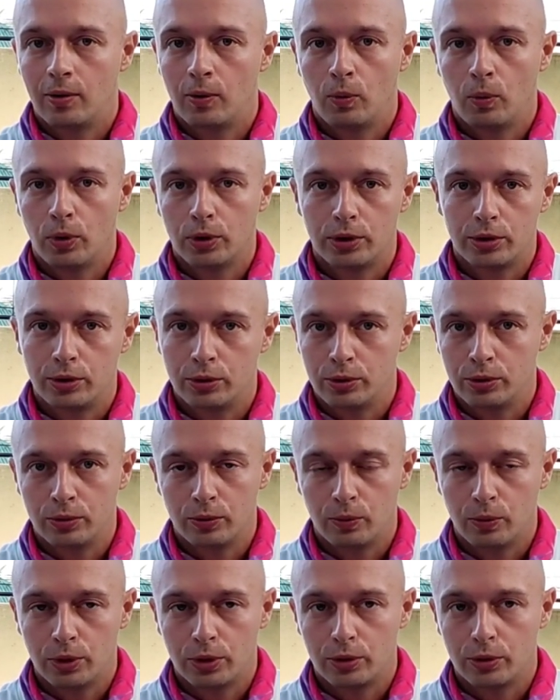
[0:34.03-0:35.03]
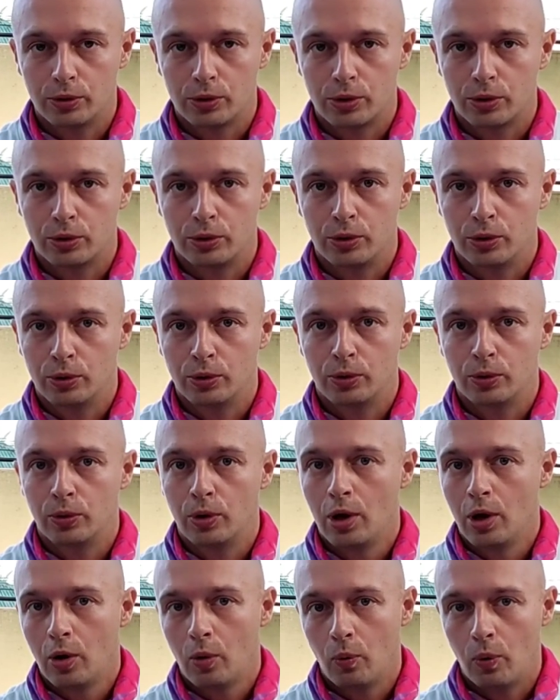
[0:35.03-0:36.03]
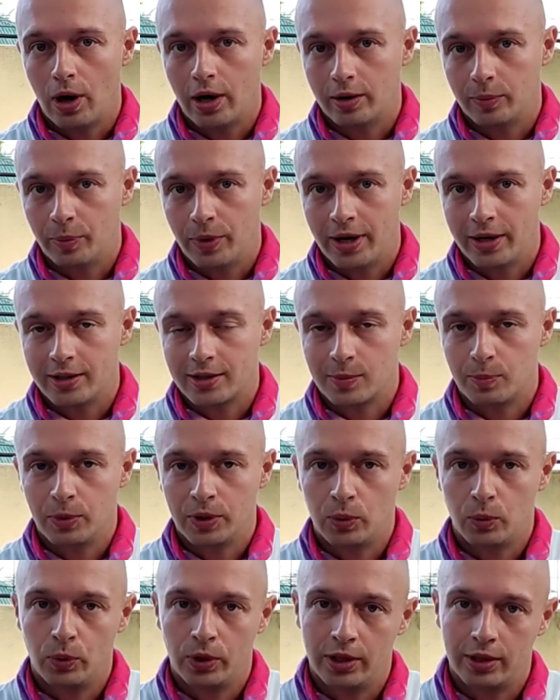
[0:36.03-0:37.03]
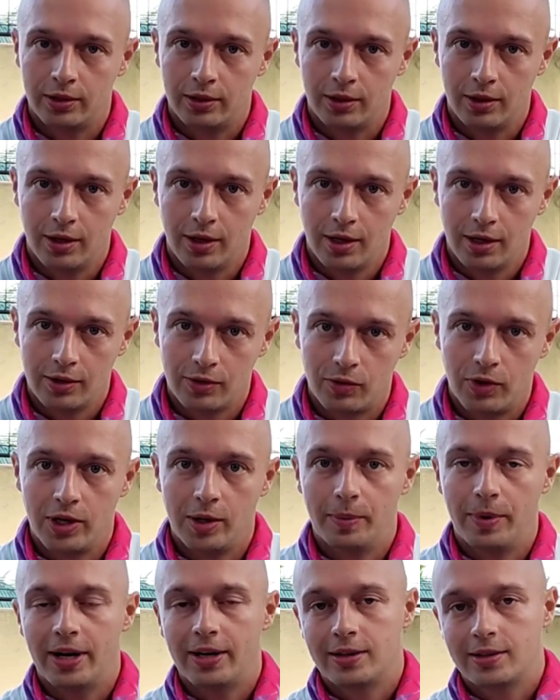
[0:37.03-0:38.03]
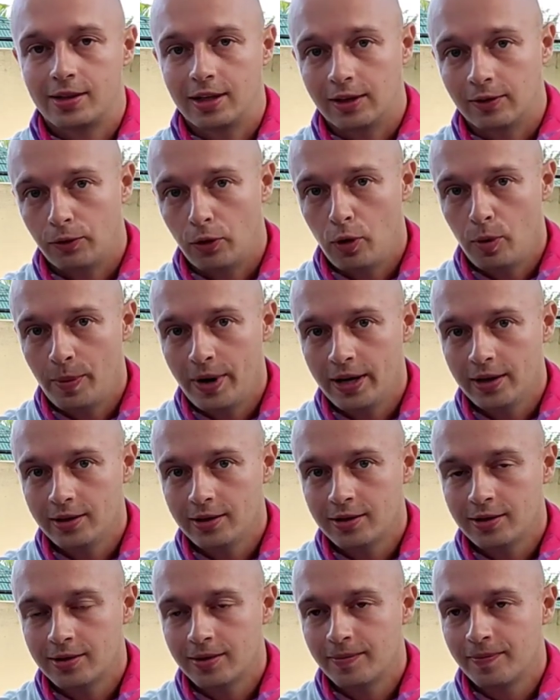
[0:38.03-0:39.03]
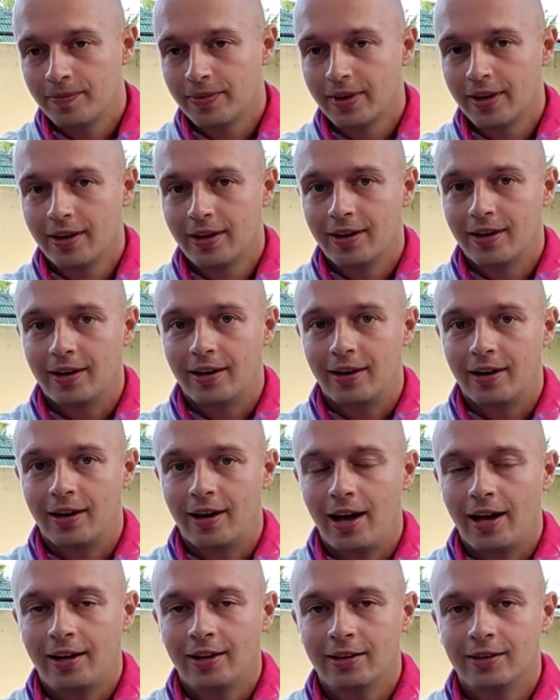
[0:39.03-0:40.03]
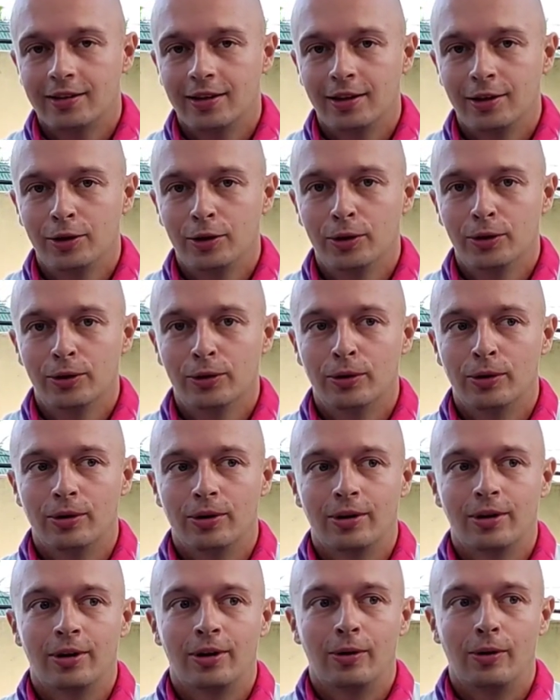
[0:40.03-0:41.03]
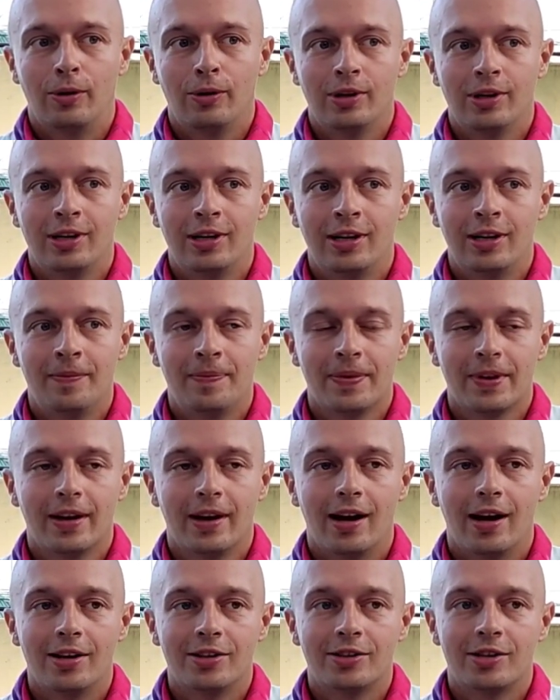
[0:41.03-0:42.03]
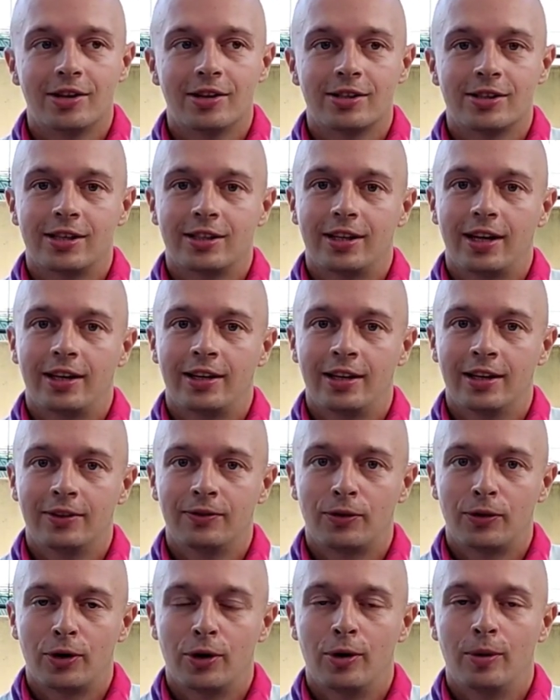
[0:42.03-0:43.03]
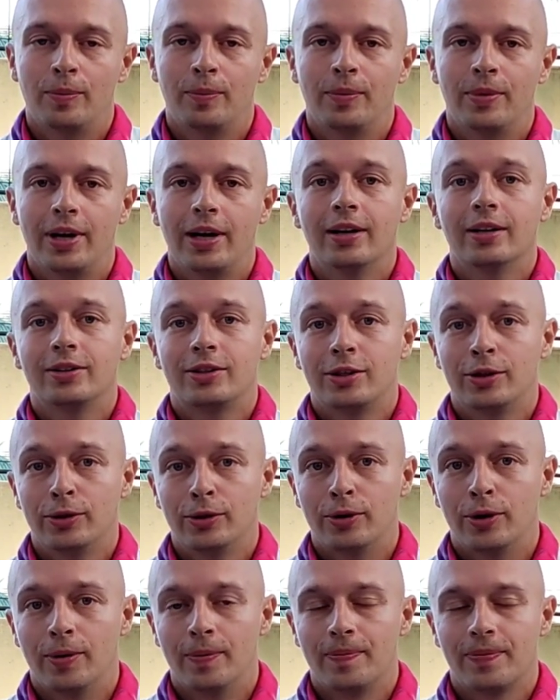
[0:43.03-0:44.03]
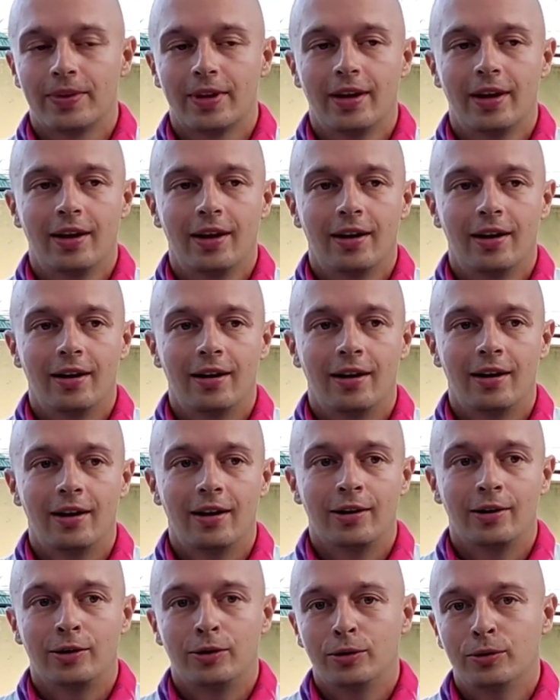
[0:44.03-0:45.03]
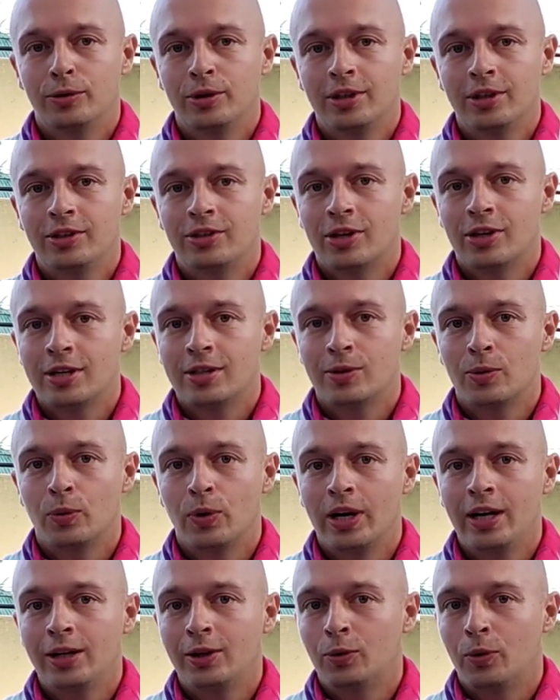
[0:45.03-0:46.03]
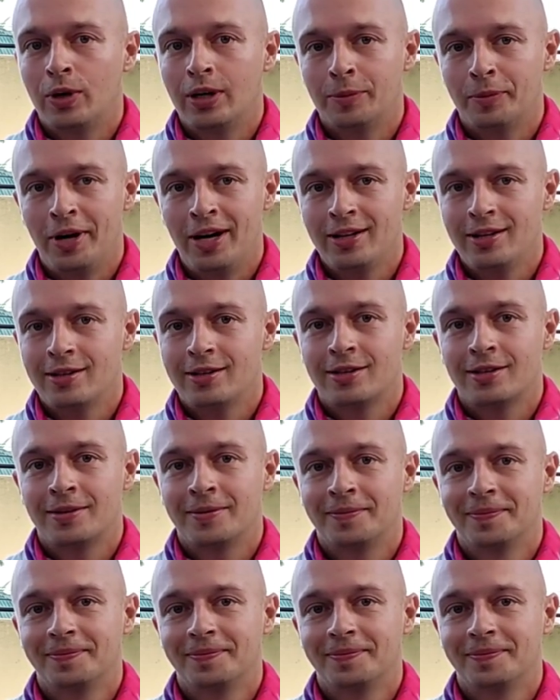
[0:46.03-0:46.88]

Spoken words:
what you should do 1 month between 3 months and 4 months, I can tell you only answer that I get from LTO. You need just wait 1 month.